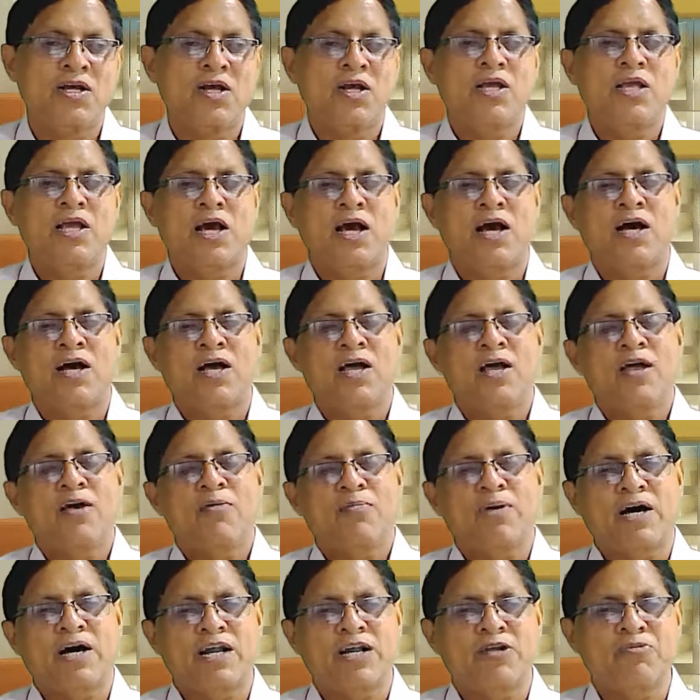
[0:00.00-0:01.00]
yeah,
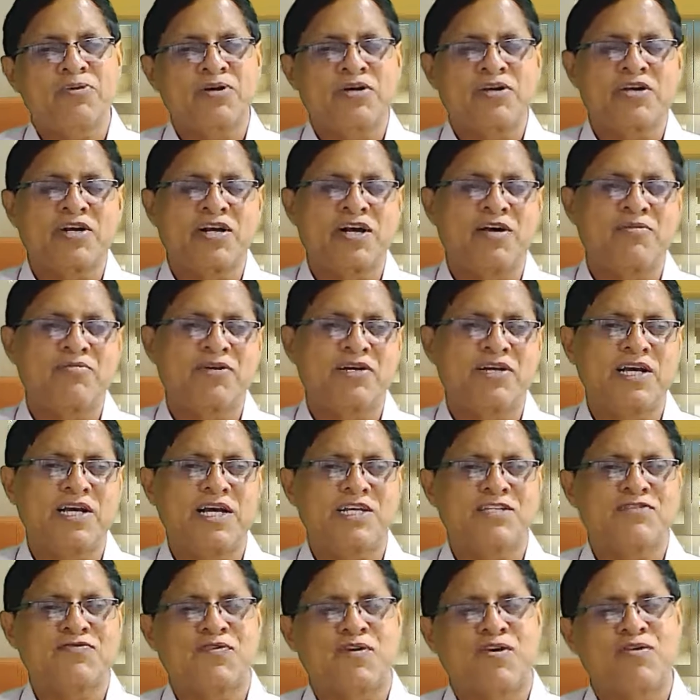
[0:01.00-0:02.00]
parliamentary committee
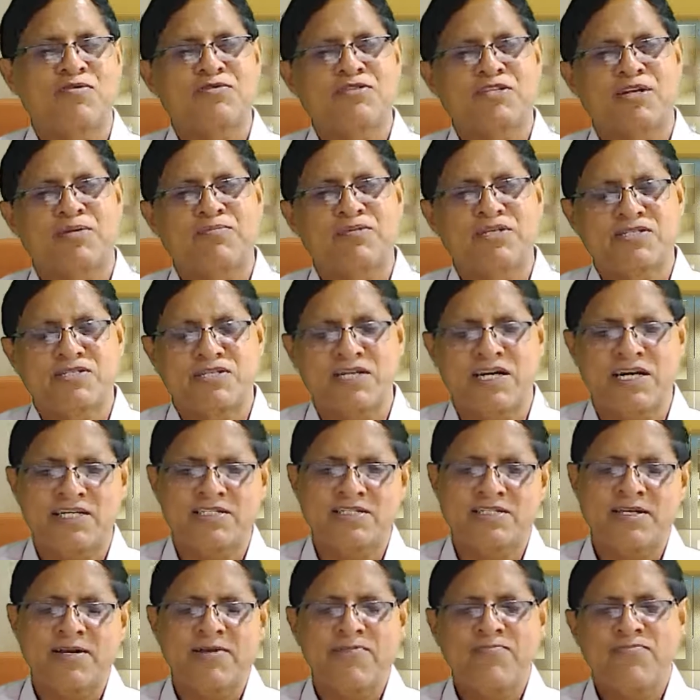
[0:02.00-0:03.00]
has found some
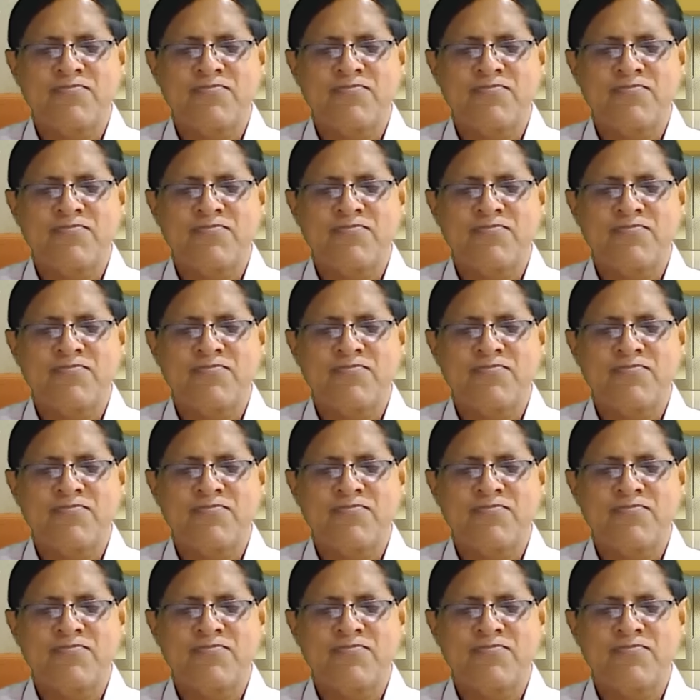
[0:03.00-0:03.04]
mistakes,